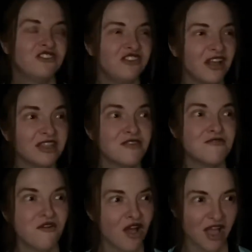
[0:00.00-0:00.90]
Shut the
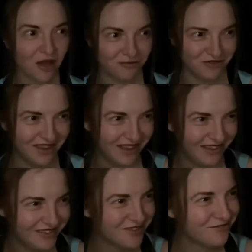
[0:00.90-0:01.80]
fuck up,
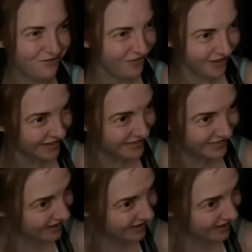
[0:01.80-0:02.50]
Pierre. Just fucking